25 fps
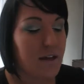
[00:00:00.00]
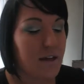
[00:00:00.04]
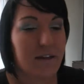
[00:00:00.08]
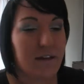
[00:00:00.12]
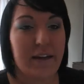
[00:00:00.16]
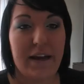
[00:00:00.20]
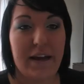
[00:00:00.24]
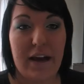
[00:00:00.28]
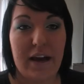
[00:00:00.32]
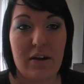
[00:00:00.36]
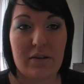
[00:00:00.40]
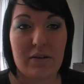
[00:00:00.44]

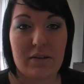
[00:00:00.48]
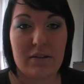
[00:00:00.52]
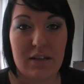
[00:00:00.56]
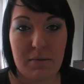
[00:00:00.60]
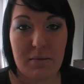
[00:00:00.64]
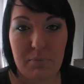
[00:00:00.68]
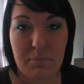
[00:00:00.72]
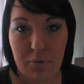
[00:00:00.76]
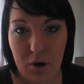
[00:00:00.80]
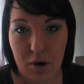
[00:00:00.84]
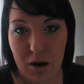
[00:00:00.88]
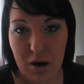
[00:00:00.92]
Now
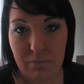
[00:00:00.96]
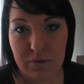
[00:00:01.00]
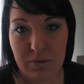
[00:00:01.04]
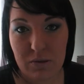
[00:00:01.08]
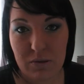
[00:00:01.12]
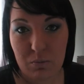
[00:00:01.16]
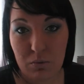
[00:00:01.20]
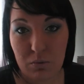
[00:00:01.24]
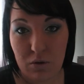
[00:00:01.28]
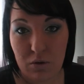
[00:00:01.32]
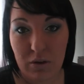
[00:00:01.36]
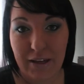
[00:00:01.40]
some
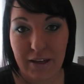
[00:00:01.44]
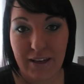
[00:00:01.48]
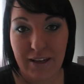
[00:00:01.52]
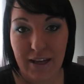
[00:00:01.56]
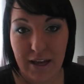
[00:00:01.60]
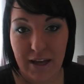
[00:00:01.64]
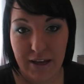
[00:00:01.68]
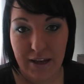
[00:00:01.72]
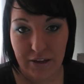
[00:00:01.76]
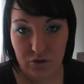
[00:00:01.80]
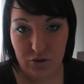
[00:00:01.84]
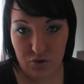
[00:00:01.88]
primers will
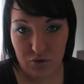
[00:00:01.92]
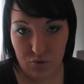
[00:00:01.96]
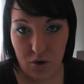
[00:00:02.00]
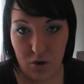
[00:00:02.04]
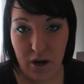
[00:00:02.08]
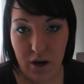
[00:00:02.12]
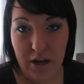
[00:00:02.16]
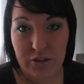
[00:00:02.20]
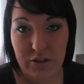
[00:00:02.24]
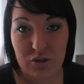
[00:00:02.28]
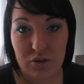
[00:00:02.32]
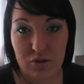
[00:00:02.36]
again
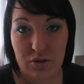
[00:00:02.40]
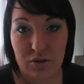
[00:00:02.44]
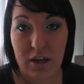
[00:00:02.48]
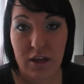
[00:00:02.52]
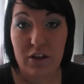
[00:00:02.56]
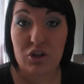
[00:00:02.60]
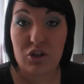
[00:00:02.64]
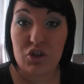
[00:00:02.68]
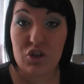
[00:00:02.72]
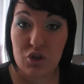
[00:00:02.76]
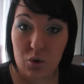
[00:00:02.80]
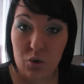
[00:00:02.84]
dry to
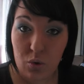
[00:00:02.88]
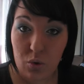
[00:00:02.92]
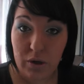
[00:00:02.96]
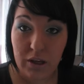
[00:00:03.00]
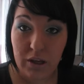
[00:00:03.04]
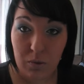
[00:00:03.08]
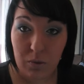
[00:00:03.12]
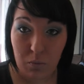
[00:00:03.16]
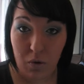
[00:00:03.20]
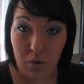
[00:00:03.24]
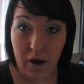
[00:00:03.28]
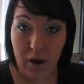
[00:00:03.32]
that
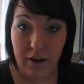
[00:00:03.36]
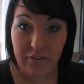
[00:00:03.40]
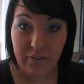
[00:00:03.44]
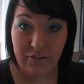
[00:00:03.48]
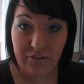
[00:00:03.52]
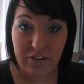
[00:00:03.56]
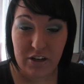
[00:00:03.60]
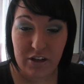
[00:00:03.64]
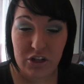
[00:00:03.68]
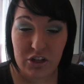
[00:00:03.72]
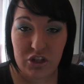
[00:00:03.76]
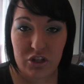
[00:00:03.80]
chalky white
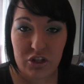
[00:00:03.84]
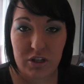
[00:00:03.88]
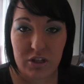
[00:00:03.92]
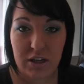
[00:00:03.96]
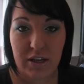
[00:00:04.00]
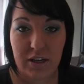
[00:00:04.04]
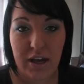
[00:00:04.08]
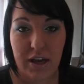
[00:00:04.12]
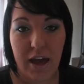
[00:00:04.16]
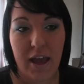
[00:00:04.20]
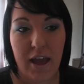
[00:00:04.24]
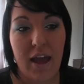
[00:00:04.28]
finish,
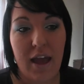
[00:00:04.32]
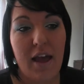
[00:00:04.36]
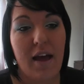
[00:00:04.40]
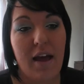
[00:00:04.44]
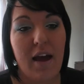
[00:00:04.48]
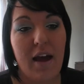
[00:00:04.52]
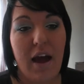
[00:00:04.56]
okay.